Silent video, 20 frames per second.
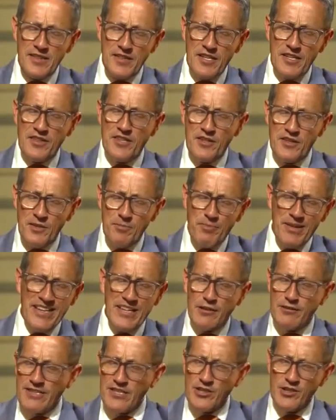The
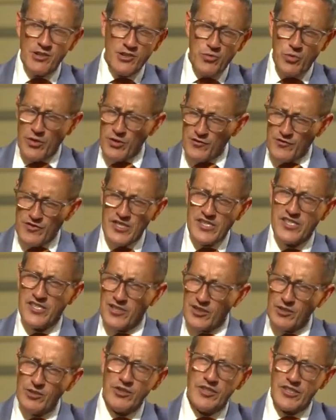bigger issue is what you've just
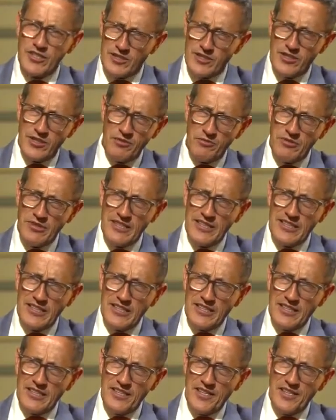alluded to.
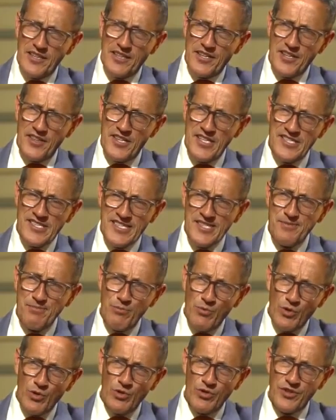This
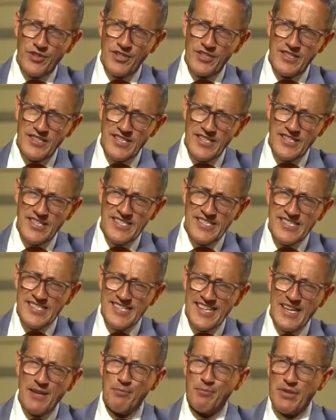has
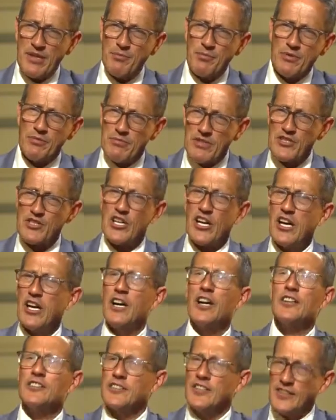hit people much
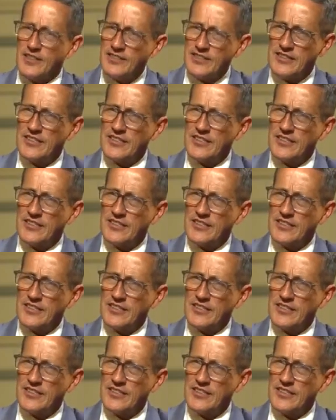harder.